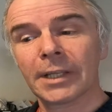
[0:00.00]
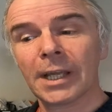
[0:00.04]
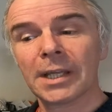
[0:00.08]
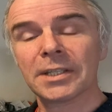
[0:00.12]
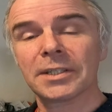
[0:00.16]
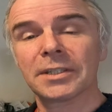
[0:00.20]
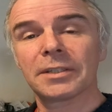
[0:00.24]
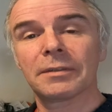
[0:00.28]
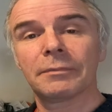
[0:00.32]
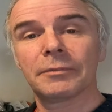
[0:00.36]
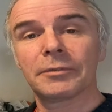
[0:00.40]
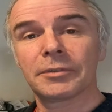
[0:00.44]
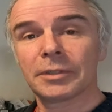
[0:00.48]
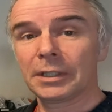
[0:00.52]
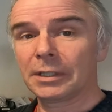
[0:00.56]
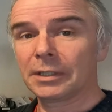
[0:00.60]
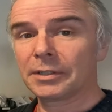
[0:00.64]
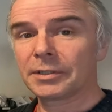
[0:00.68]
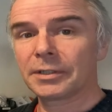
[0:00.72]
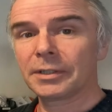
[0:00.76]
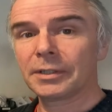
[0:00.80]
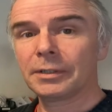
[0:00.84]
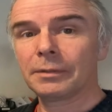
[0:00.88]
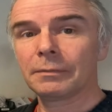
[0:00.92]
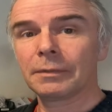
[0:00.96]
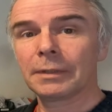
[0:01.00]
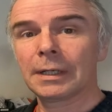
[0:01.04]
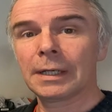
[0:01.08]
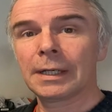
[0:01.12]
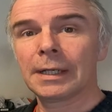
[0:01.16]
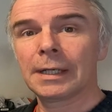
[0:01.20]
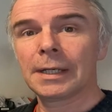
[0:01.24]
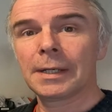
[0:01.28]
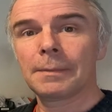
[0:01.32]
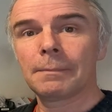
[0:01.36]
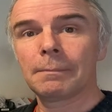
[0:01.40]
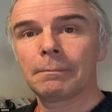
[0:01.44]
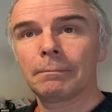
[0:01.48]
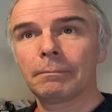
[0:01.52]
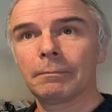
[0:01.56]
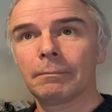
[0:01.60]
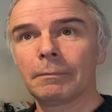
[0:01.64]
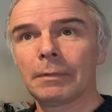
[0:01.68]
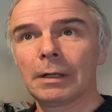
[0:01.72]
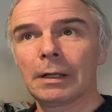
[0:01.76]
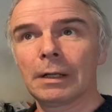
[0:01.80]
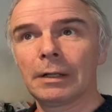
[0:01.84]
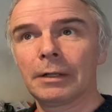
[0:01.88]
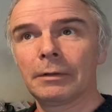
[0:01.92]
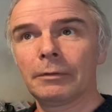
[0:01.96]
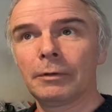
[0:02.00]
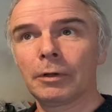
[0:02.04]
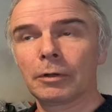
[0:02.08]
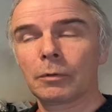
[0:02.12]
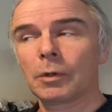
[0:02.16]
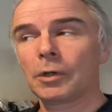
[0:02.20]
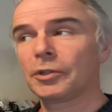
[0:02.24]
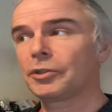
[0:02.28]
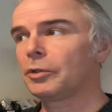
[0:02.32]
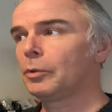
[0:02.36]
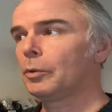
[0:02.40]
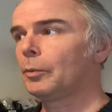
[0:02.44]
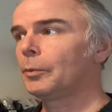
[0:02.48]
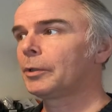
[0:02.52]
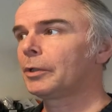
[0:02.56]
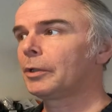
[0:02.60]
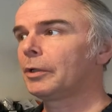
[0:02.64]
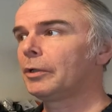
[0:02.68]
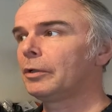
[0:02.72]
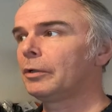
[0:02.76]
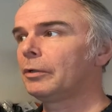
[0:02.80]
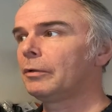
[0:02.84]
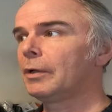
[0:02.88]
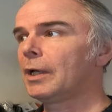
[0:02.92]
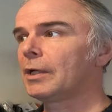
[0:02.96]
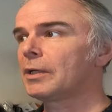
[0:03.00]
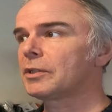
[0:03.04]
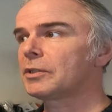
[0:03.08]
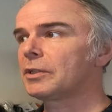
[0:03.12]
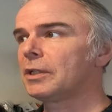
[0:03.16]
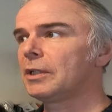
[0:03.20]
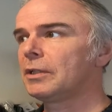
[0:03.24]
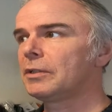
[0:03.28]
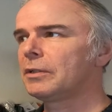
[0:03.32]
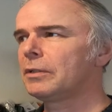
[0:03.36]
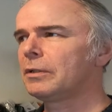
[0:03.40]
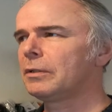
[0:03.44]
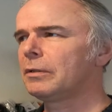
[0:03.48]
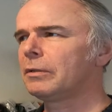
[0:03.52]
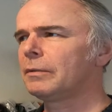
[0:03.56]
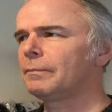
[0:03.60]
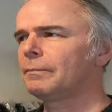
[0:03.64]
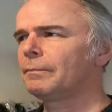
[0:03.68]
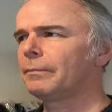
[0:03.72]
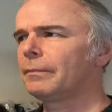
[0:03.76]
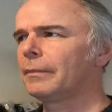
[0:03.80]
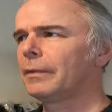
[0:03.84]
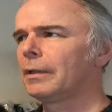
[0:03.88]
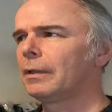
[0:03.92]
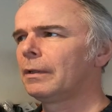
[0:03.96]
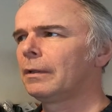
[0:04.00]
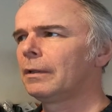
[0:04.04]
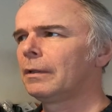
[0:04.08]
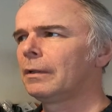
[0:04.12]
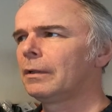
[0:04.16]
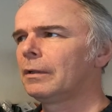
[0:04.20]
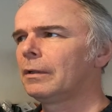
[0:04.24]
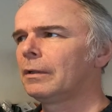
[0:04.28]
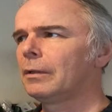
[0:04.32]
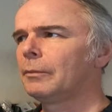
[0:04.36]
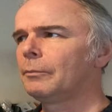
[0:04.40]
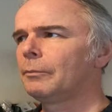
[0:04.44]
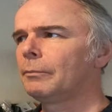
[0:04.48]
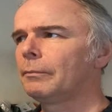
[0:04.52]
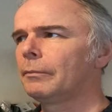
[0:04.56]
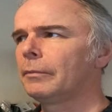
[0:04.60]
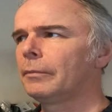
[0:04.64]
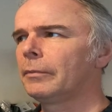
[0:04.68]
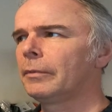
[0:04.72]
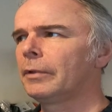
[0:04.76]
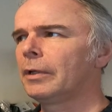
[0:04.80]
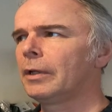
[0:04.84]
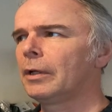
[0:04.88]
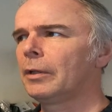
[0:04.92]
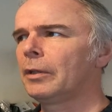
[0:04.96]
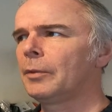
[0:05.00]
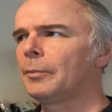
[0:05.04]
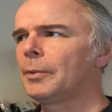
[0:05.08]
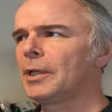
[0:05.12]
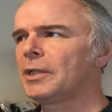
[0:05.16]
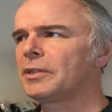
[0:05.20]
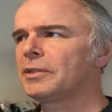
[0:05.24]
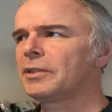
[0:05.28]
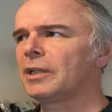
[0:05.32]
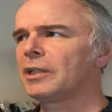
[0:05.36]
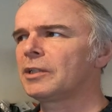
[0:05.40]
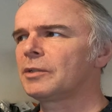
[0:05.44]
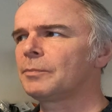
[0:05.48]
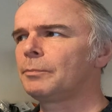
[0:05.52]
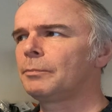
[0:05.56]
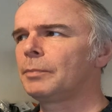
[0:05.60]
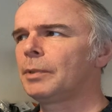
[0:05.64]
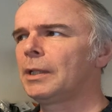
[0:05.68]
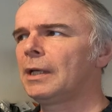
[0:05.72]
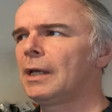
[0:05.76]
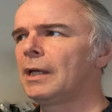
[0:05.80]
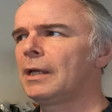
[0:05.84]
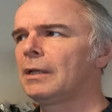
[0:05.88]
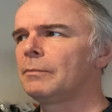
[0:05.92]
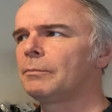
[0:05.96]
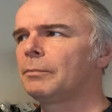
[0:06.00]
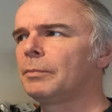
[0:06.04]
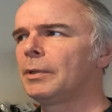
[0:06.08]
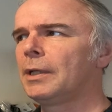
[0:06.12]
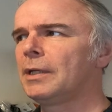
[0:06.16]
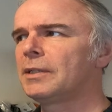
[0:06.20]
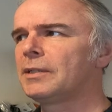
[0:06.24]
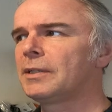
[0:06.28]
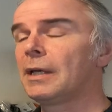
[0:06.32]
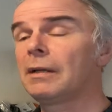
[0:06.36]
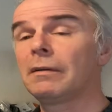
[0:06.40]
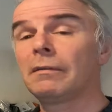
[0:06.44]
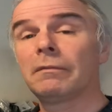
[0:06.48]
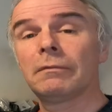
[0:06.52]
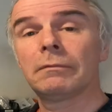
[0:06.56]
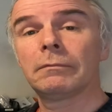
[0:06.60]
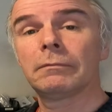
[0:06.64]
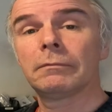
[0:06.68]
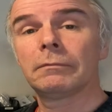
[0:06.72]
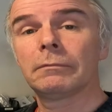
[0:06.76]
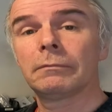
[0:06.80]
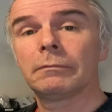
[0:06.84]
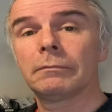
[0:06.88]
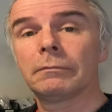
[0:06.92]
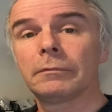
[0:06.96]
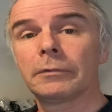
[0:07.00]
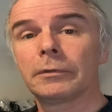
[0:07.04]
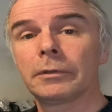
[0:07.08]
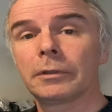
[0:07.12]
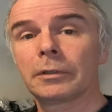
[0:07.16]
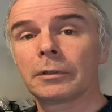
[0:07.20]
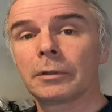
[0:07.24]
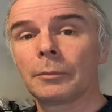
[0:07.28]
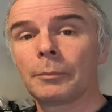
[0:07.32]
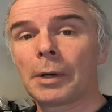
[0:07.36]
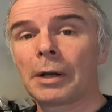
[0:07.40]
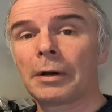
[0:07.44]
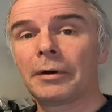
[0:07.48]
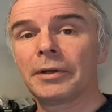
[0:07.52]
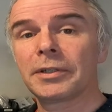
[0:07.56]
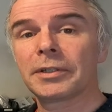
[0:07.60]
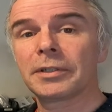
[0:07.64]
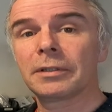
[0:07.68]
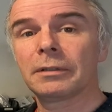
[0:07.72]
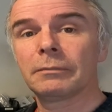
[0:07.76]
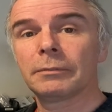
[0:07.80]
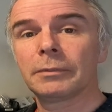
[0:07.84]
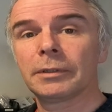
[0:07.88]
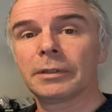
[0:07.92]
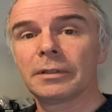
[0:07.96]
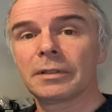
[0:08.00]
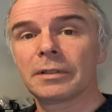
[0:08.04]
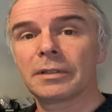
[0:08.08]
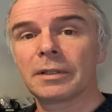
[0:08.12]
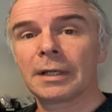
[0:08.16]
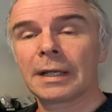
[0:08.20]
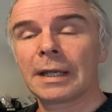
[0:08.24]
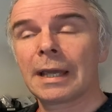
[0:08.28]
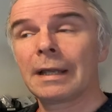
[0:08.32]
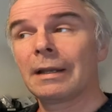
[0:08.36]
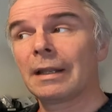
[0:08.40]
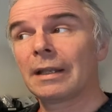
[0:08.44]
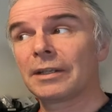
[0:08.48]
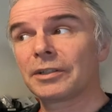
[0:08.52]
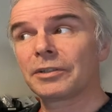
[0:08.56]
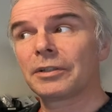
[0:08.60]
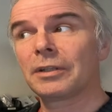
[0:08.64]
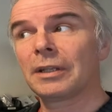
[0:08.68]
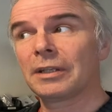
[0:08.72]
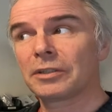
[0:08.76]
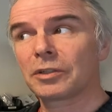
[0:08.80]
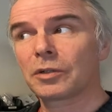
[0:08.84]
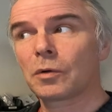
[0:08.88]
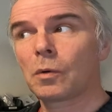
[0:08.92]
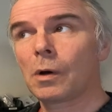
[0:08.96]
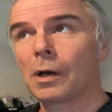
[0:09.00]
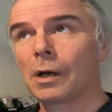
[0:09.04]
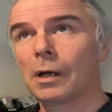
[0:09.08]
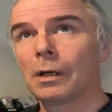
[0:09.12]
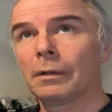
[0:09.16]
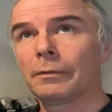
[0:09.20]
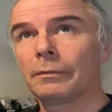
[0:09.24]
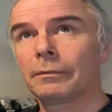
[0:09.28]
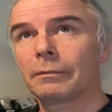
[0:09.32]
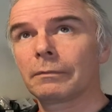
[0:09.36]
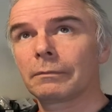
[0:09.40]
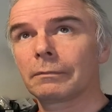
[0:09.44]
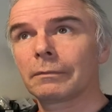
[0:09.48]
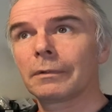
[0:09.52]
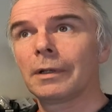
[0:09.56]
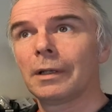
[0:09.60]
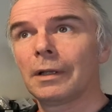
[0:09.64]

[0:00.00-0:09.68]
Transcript: yes, see you soon. Um, not quite sure what we're going to do next. Need to do the, the the, P6, P8, P10 comparison, but again, that's that's quite a